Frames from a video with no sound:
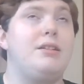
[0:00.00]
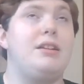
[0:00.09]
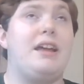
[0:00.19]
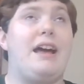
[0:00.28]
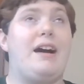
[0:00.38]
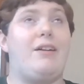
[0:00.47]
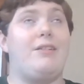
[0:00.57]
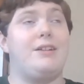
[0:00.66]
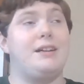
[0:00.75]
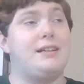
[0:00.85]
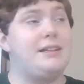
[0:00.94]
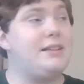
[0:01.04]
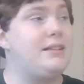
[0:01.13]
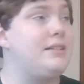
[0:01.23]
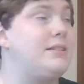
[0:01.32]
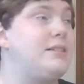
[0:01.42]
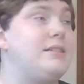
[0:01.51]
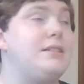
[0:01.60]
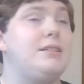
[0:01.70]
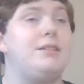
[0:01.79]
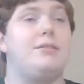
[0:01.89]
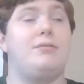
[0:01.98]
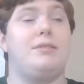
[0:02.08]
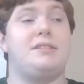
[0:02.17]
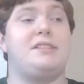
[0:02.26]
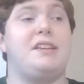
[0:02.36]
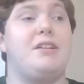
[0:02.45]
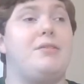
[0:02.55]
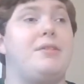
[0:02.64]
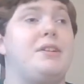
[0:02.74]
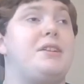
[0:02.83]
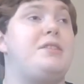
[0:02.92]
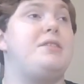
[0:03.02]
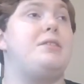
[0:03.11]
Now, what's he going to do?